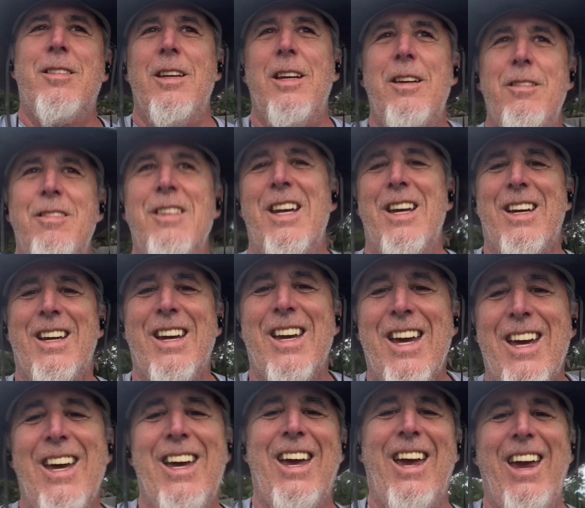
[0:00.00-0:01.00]
evening.
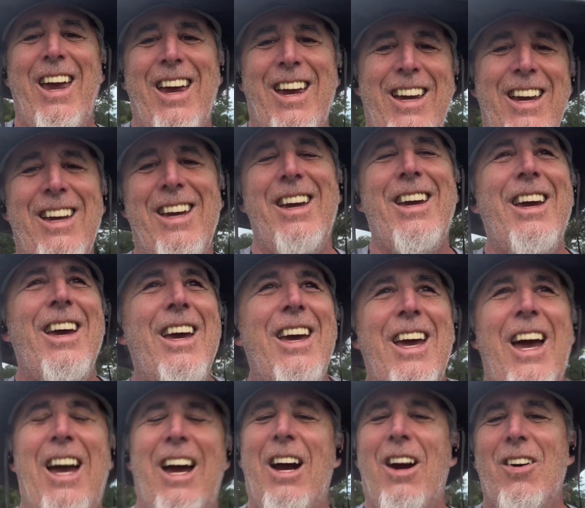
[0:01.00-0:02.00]
Hey,
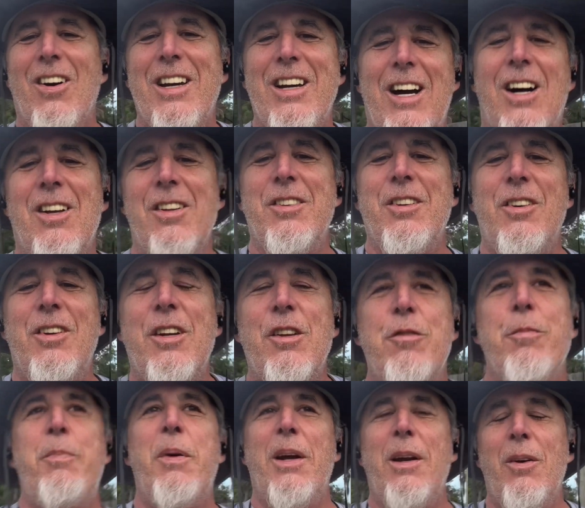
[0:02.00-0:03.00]
how are y'all doing?
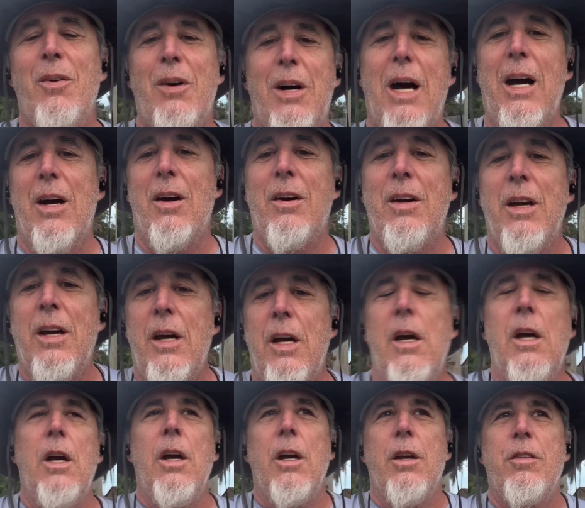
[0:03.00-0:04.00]
It's been a while.
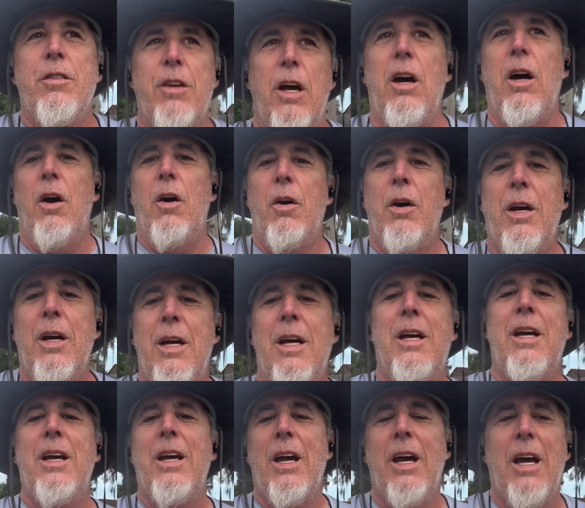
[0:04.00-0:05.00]
So,
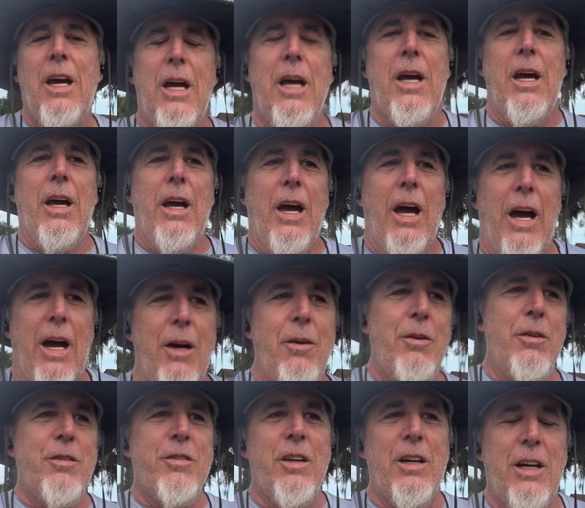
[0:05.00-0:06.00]
I
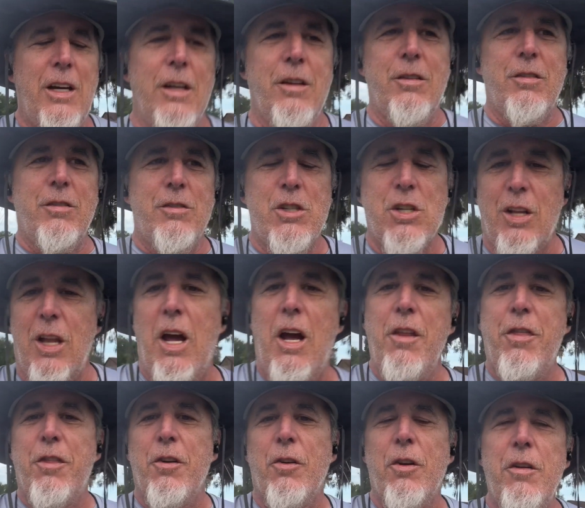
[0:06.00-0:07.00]
was, uh, it's
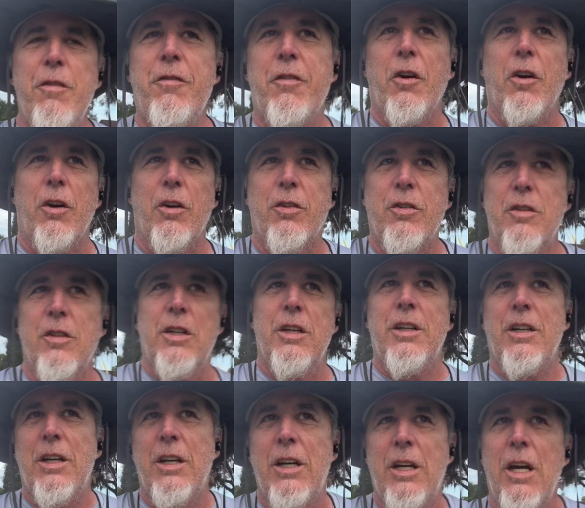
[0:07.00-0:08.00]
July 31st,
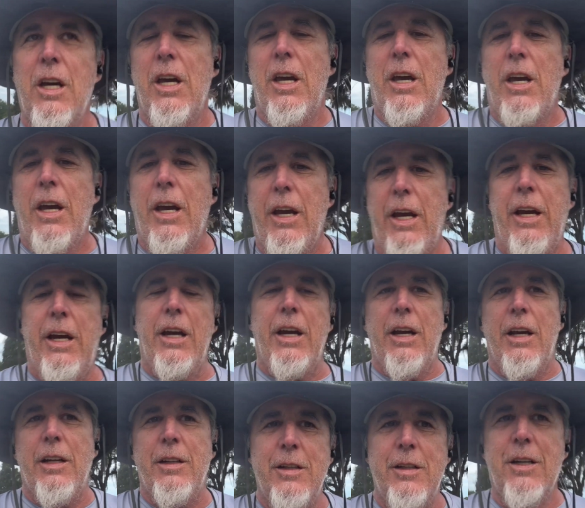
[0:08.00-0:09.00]

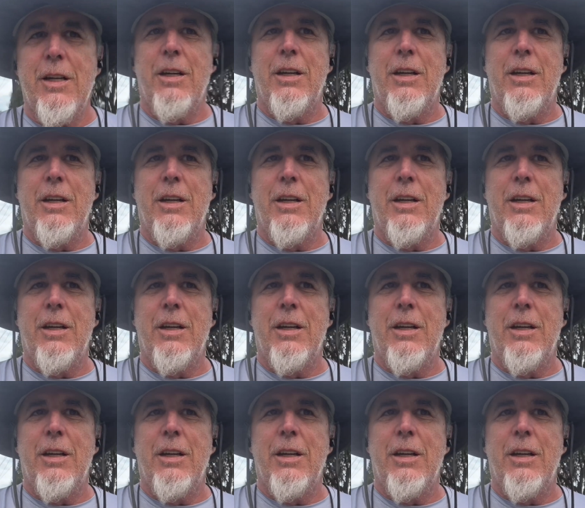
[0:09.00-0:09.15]
and